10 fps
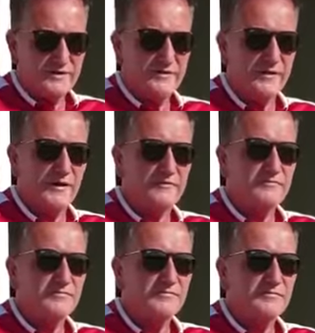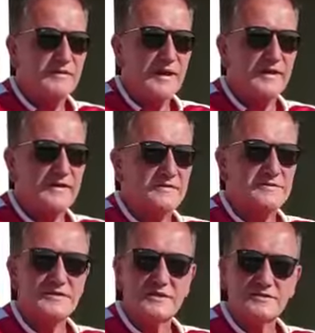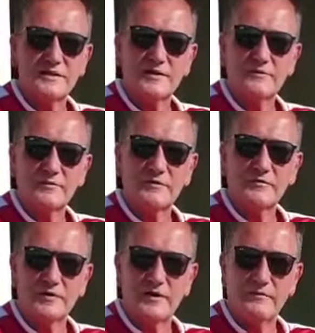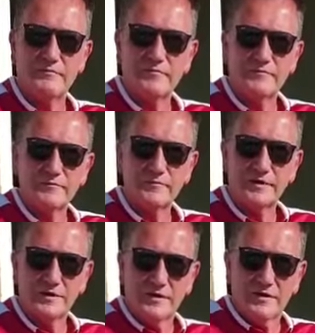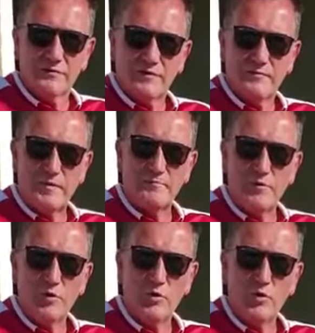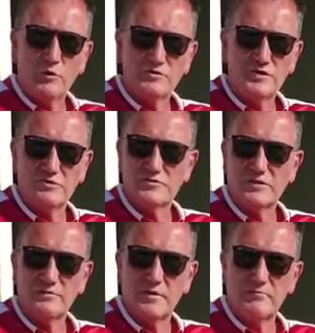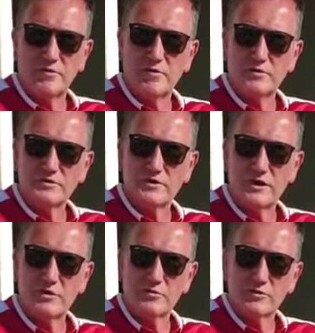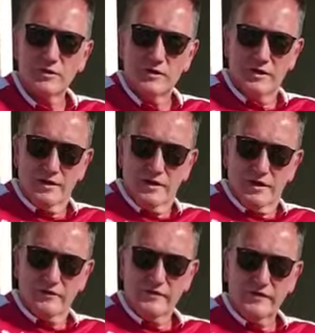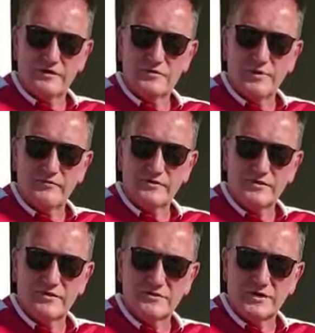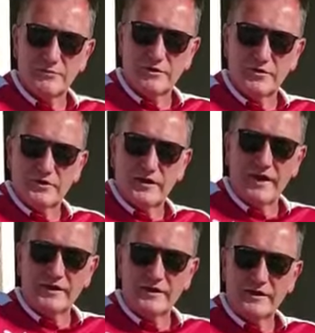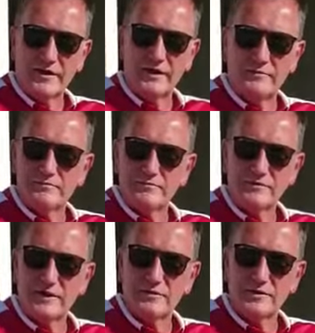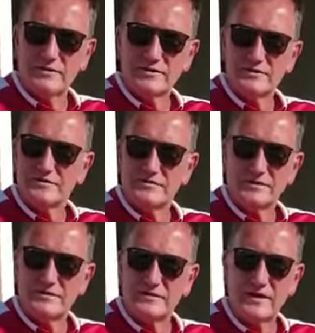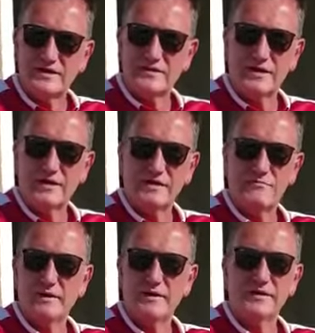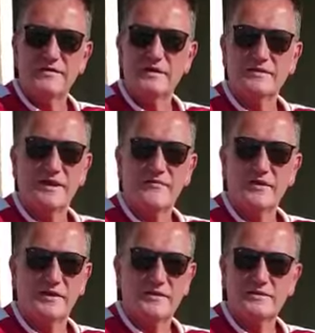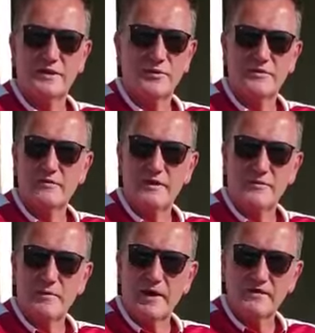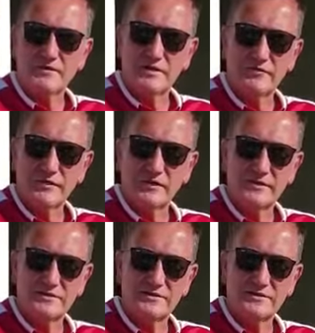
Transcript: you know, inconsistent. We've been poor. Chelsea have been poor. So I think it's whoever turns up on the day. So it can be. I think it's so evenly matched. I think